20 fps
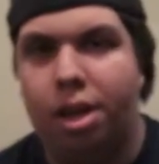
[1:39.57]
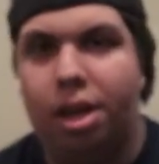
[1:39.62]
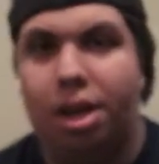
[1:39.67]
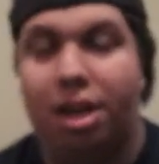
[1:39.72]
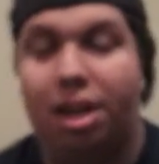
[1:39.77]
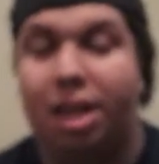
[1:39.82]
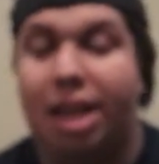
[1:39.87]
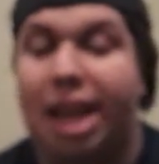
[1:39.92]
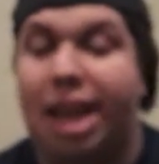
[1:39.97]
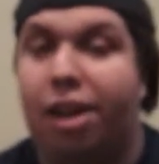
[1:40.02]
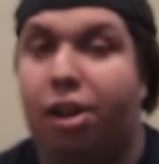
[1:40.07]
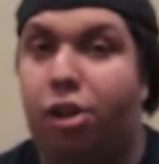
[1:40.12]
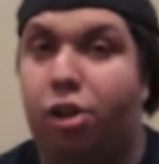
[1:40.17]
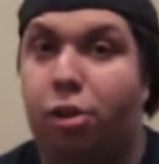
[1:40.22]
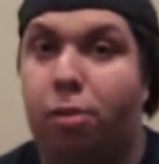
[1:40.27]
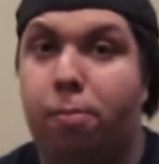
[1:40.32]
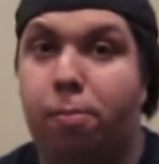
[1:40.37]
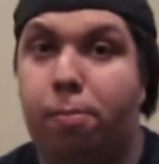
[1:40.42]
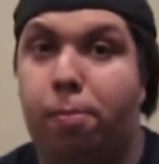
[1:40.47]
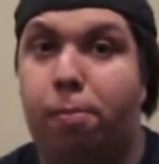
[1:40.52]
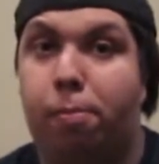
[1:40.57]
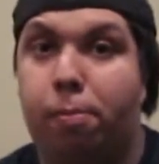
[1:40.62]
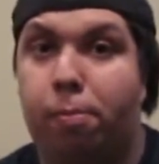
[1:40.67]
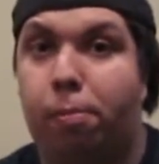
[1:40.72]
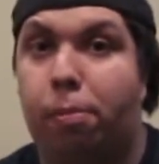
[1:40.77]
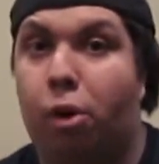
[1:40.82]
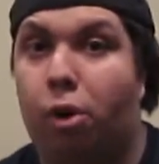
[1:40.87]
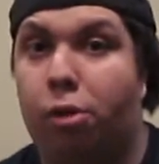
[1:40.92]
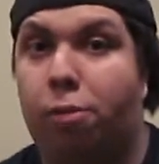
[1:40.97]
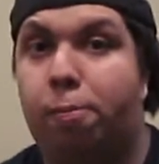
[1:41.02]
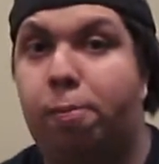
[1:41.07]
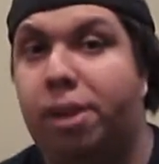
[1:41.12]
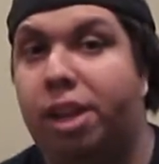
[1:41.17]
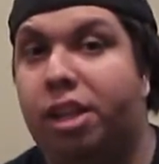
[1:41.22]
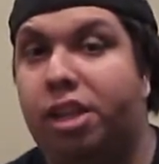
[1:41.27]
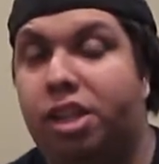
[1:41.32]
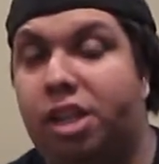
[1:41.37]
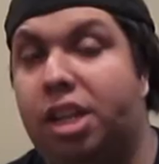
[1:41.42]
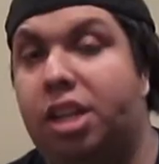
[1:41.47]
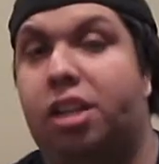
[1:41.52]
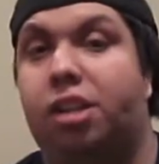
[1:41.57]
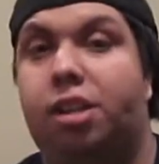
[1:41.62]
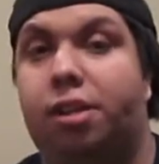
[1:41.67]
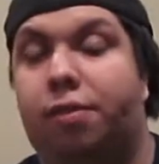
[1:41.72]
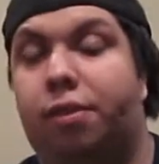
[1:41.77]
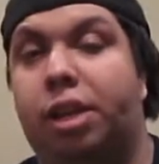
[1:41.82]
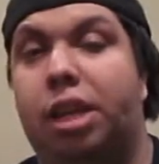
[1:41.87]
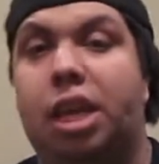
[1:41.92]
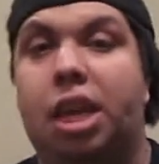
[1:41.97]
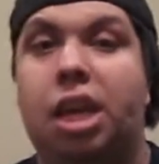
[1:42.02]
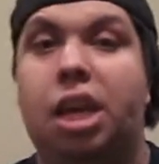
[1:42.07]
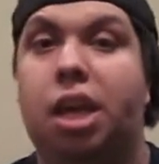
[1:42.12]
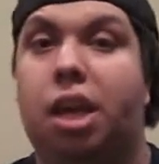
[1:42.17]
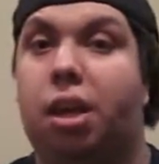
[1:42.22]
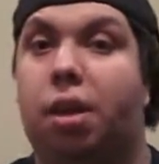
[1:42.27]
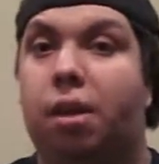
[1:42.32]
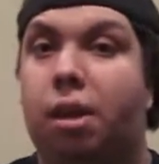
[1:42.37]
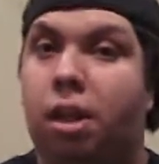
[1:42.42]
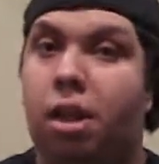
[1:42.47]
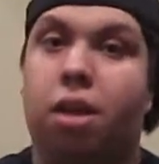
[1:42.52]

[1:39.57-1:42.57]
is that they're both pitched in a different key.